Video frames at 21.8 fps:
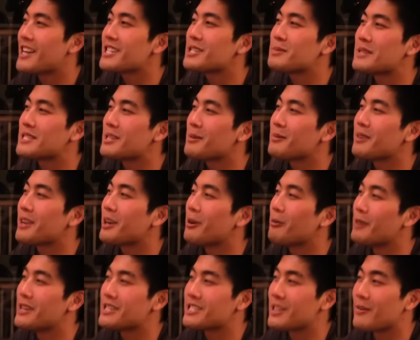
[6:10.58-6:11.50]
has to be some kind
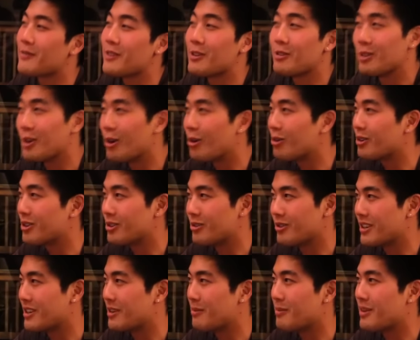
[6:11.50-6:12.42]
of risk if you don't do
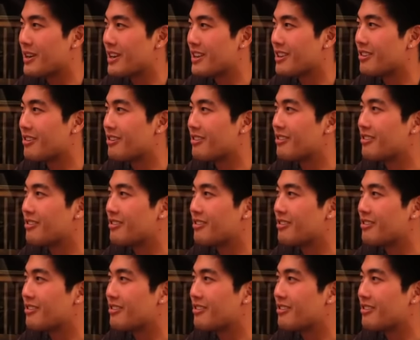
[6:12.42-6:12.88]
it in a minute though.